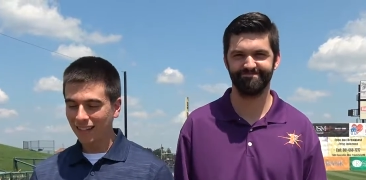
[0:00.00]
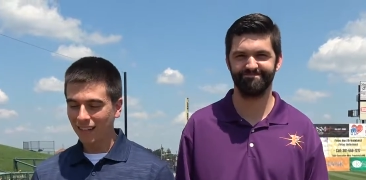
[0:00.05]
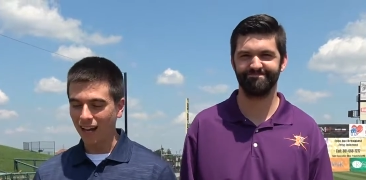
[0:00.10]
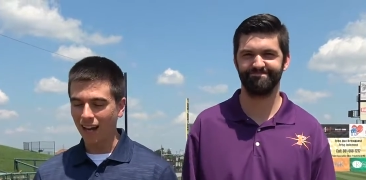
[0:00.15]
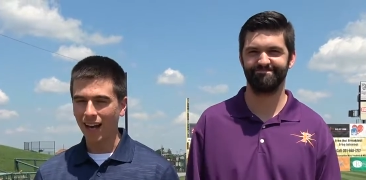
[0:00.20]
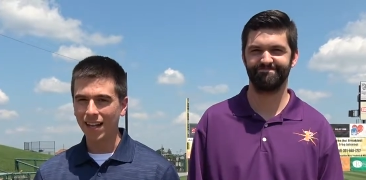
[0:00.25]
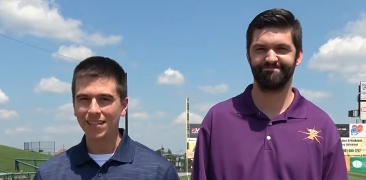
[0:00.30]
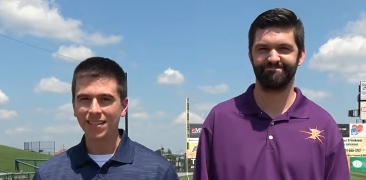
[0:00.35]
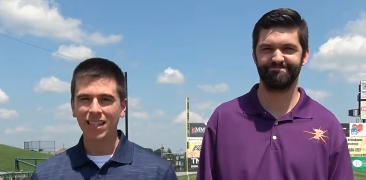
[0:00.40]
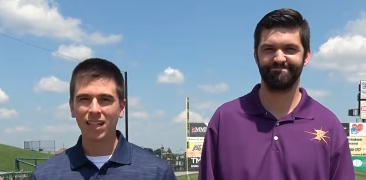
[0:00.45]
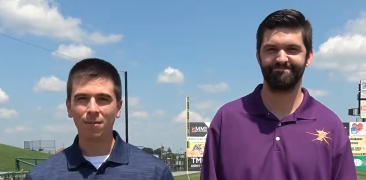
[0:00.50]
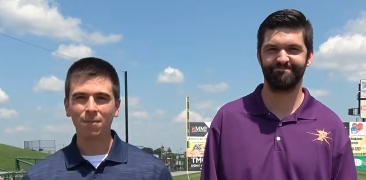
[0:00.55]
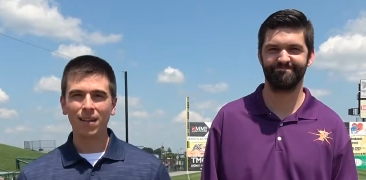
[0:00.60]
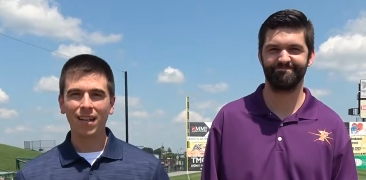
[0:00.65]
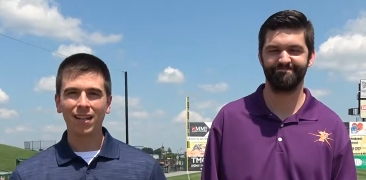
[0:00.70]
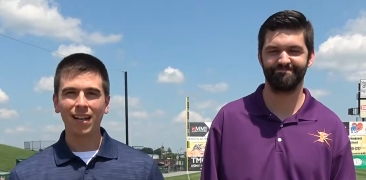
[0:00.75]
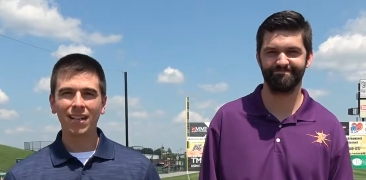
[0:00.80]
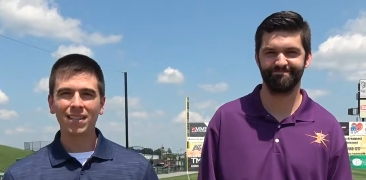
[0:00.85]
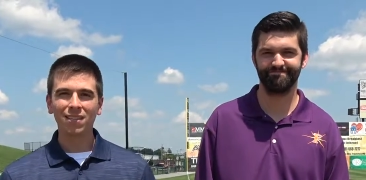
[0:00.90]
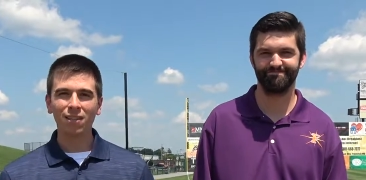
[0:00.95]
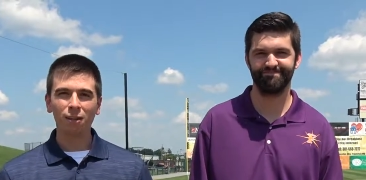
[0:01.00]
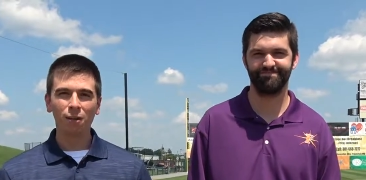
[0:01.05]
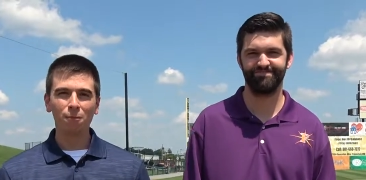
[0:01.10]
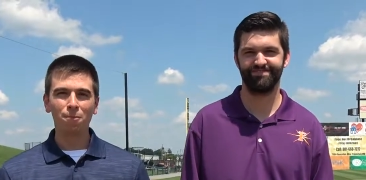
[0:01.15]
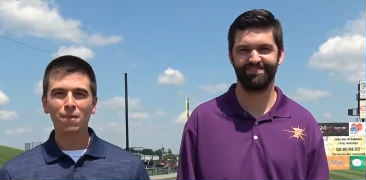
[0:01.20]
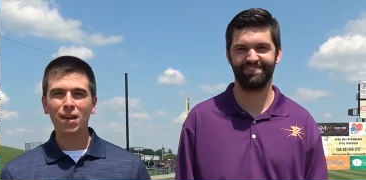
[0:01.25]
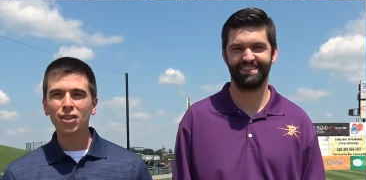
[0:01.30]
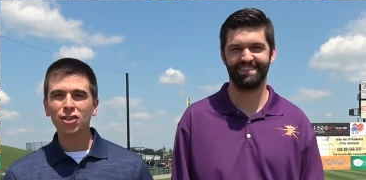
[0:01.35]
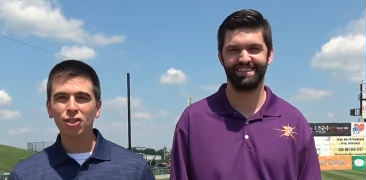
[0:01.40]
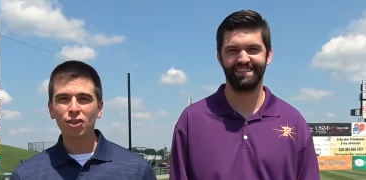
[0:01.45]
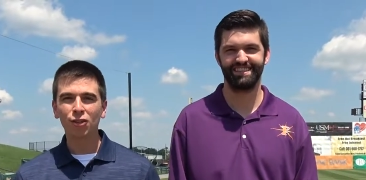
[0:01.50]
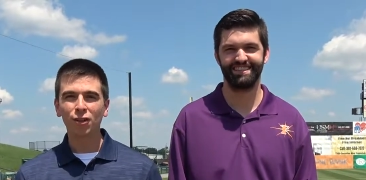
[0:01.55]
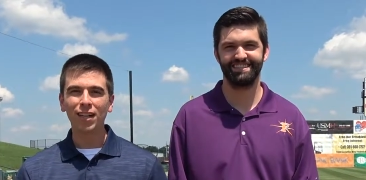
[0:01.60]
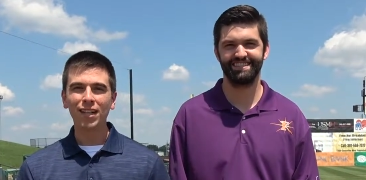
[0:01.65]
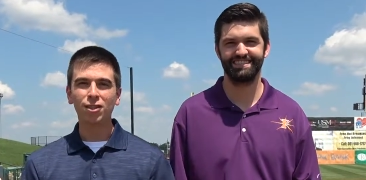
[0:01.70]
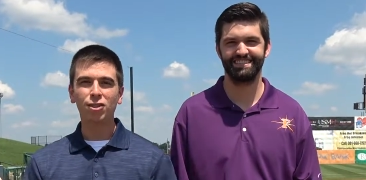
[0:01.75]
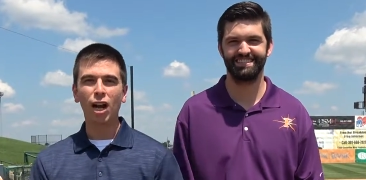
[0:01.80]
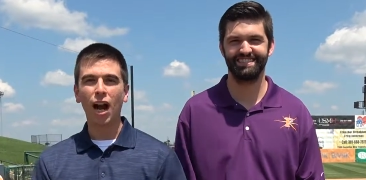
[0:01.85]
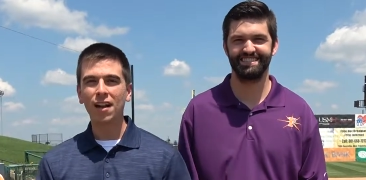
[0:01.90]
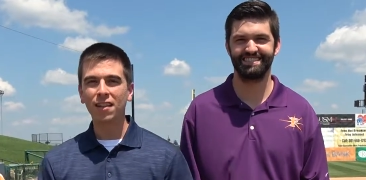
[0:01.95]
Speaker 1: Uh, it's going to be a nice little
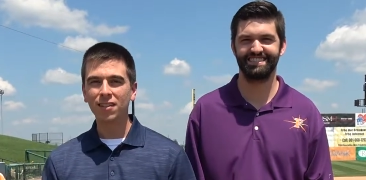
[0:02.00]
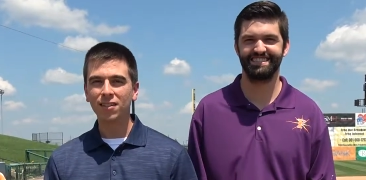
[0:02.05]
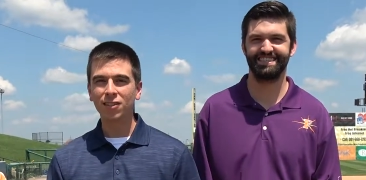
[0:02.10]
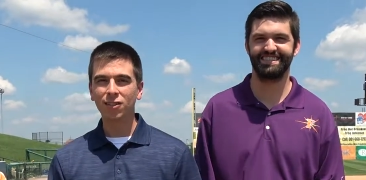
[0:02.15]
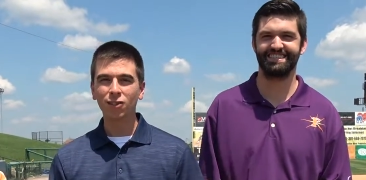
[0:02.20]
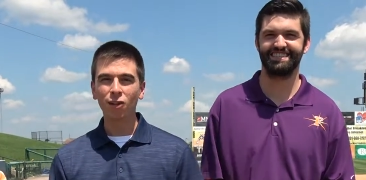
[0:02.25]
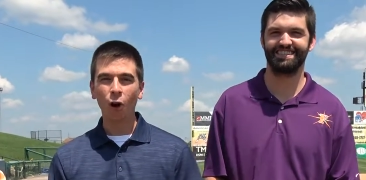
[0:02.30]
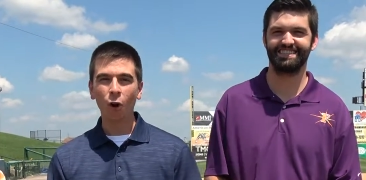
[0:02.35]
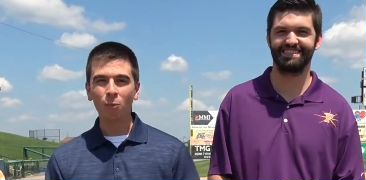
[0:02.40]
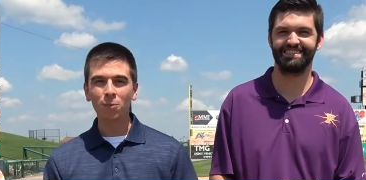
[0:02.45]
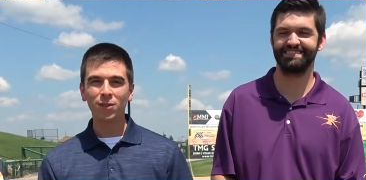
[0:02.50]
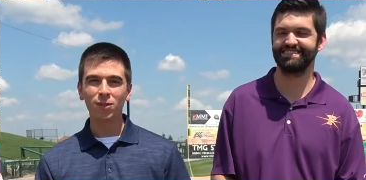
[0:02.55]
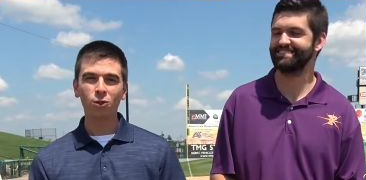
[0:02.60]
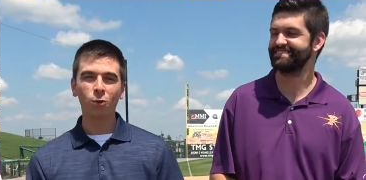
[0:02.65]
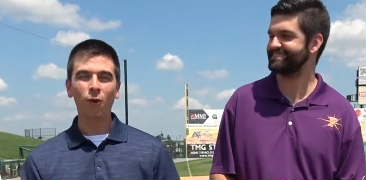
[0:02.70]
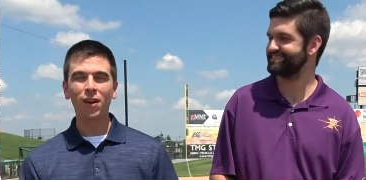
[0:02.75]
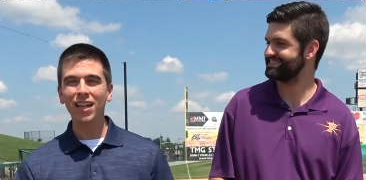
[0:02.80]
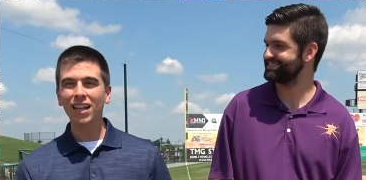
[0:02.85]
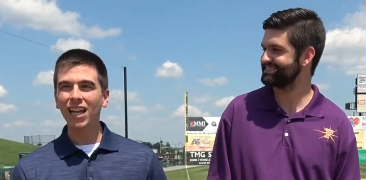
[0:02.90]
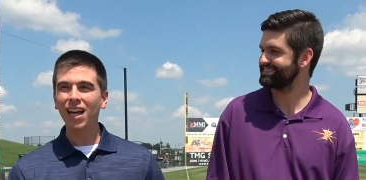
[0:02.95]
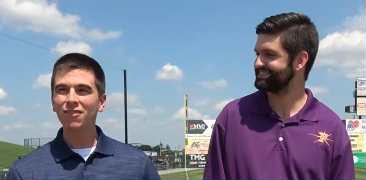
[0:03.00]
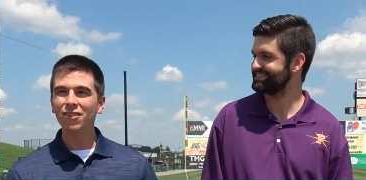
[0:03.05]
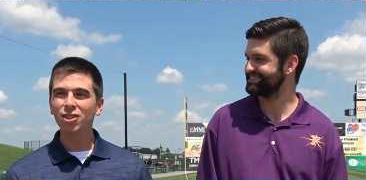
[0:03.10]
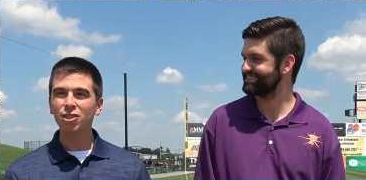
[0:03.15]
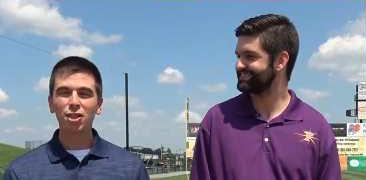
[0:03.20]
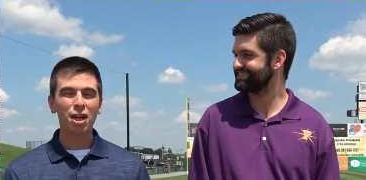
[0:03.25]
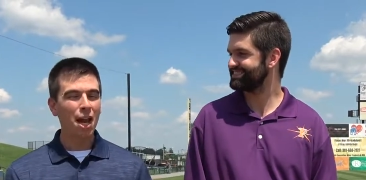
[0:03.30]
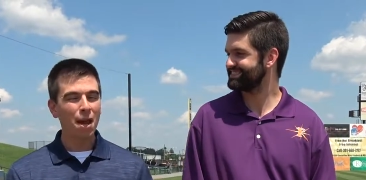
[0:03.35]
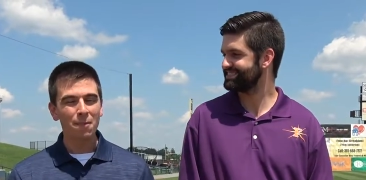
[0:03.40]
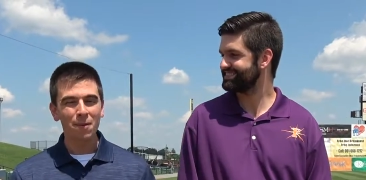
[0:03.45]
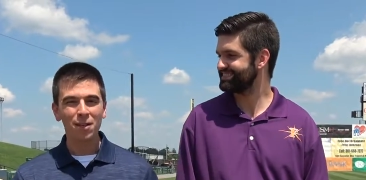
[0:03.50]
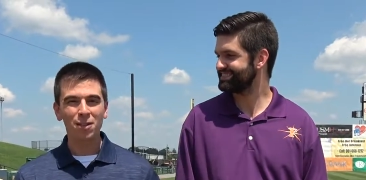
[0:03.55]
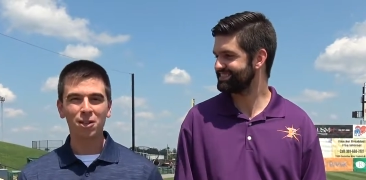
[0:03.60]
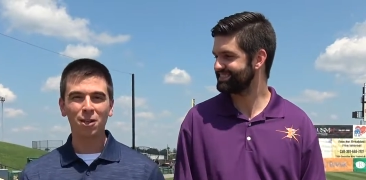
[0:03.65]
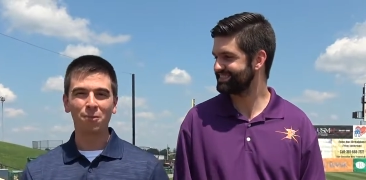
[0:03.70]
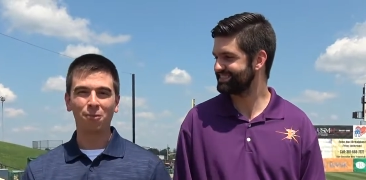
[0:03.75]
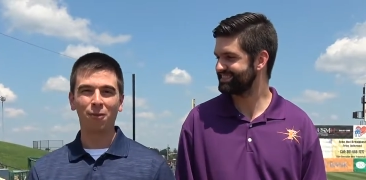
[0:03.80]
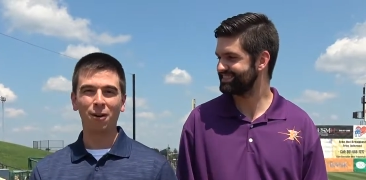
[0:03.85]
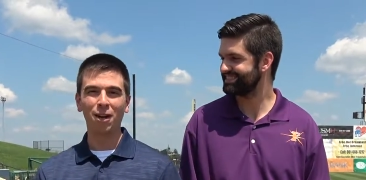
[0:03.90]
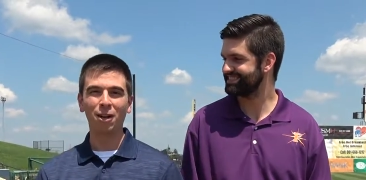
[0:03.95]
mystery. Jonathan Scope's 2011
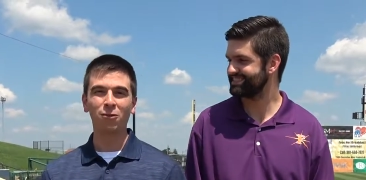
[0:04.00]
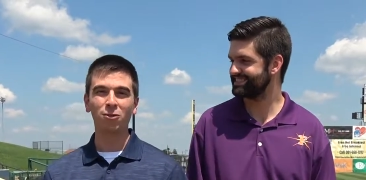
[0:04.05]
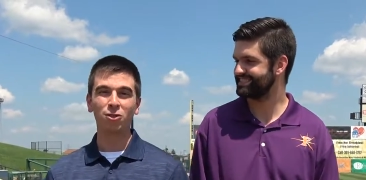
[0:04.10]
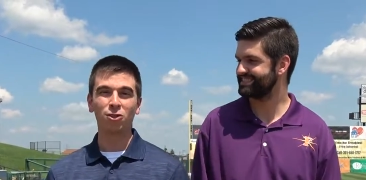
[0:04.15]
championship ring